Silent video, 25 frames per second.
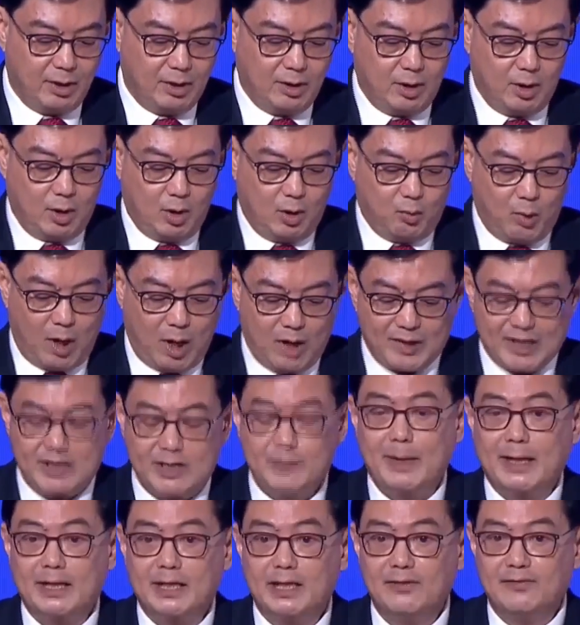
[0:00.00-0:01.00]
While
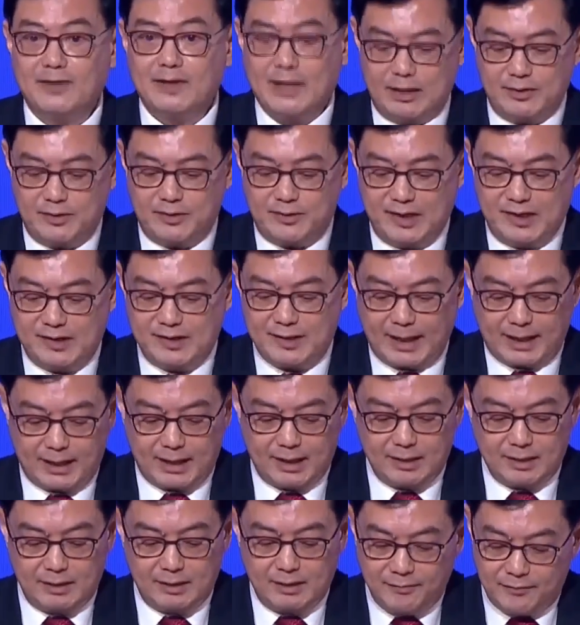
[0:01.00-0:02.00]
respective countries tackle
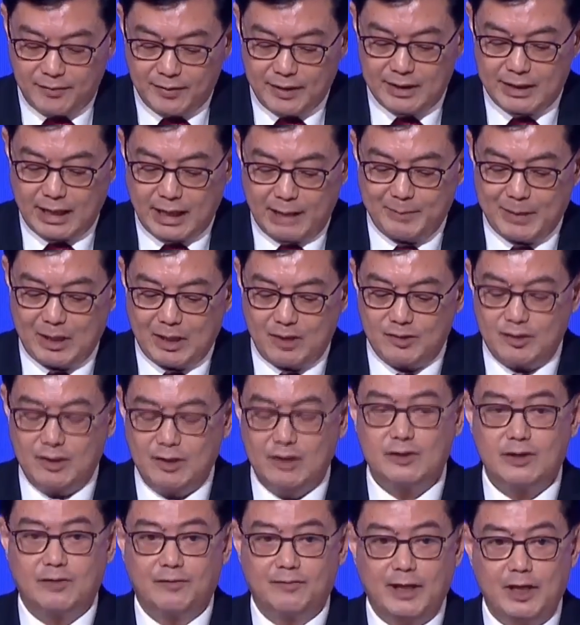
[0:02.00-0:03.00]
the different
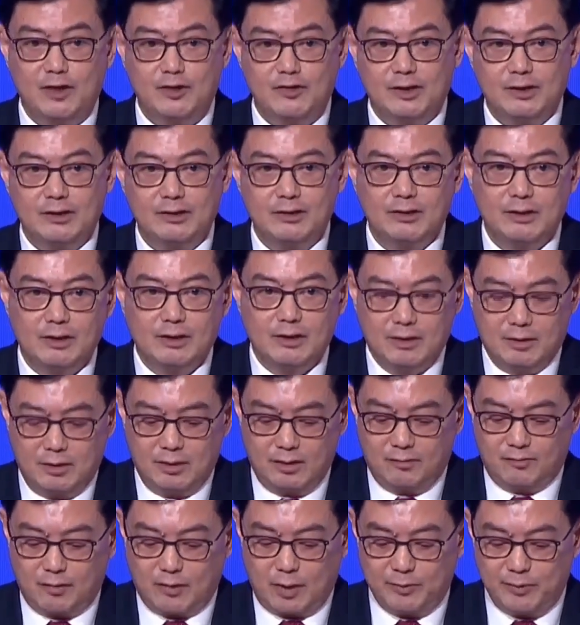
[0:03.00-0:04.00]
dimensions of aging,
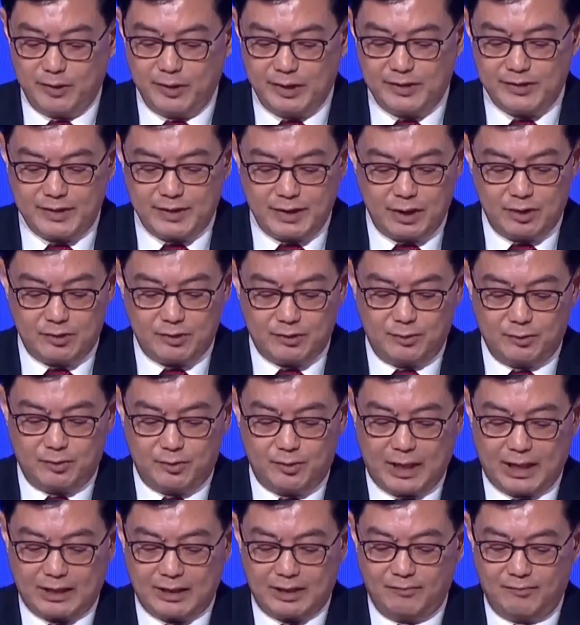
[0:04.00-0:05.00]
from research to
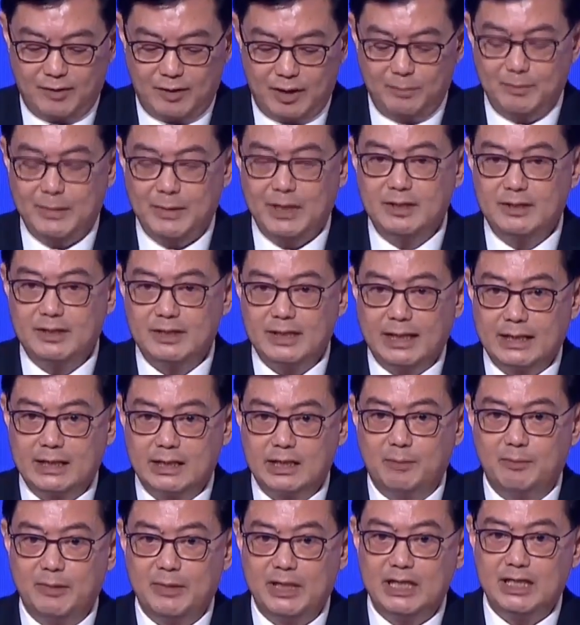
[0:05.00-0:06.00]
drug development and
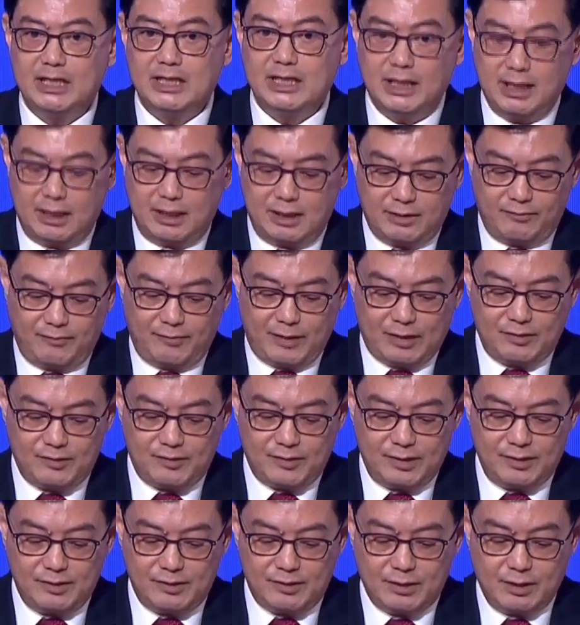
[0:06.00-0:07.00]
community
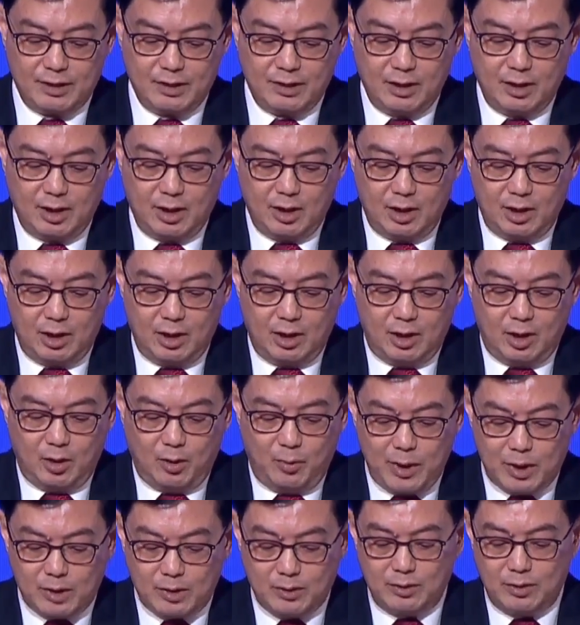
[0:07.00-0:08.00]
interventions, we
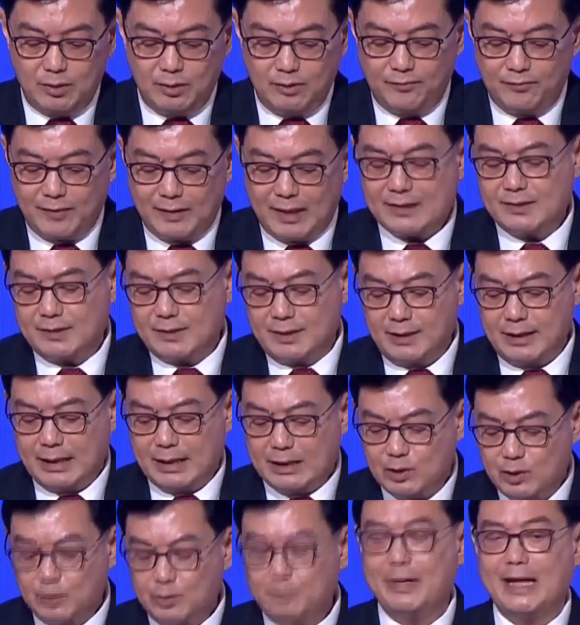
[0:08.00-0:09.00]
could do faster and
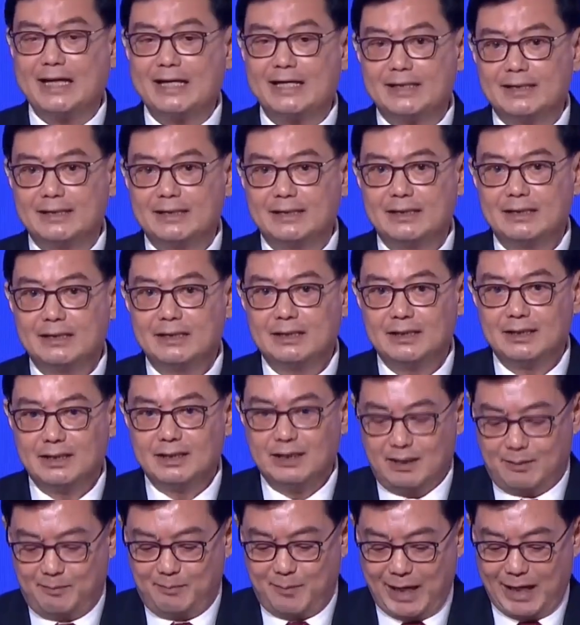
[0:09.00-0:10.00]
do better
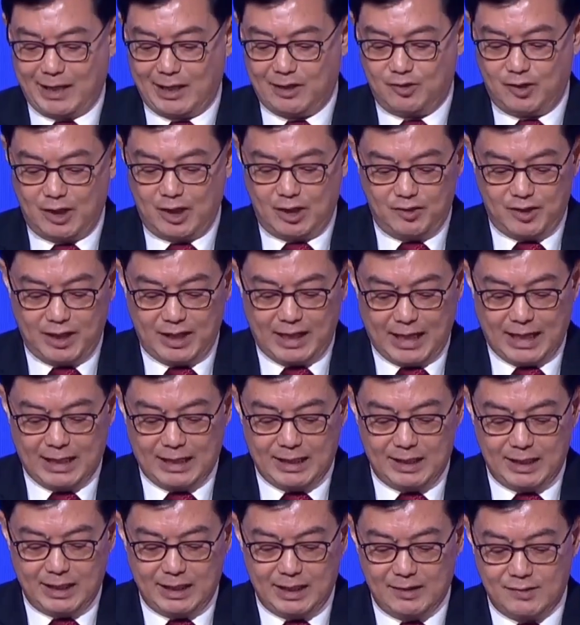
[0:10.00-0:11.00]
by exchanging
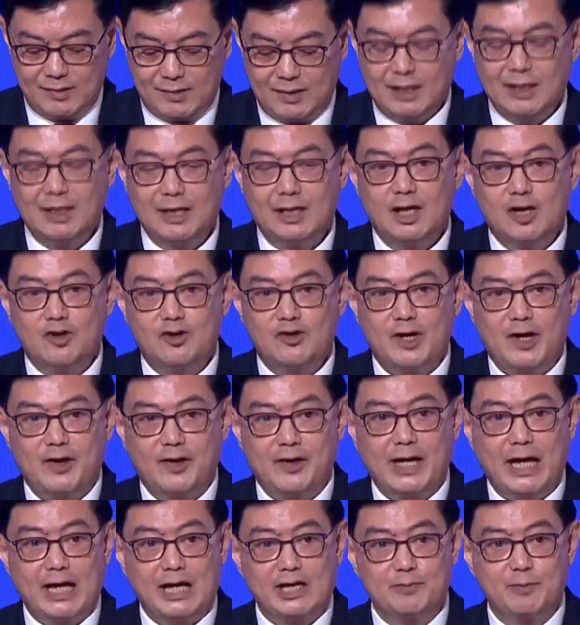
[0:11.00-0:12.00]
ideas, sharing
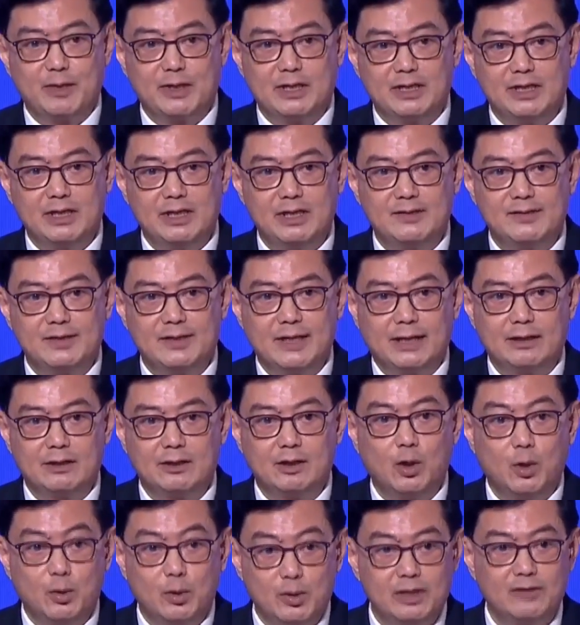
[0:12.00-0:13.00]
expertise, and
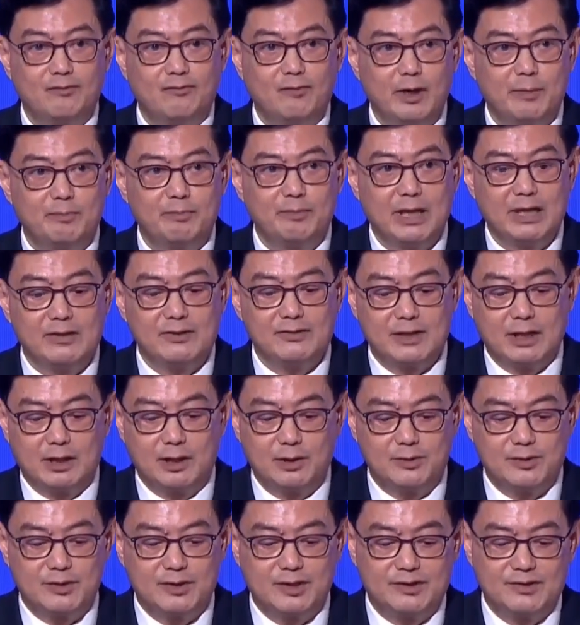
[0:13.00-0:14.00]
co-developing
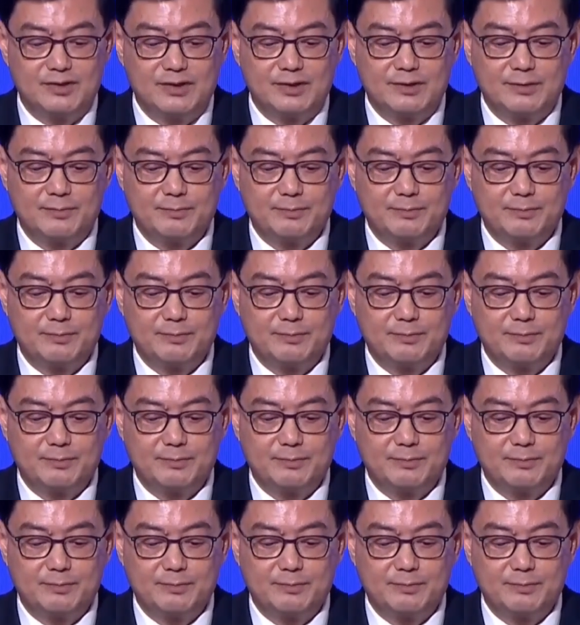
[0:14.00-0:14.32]
solutions.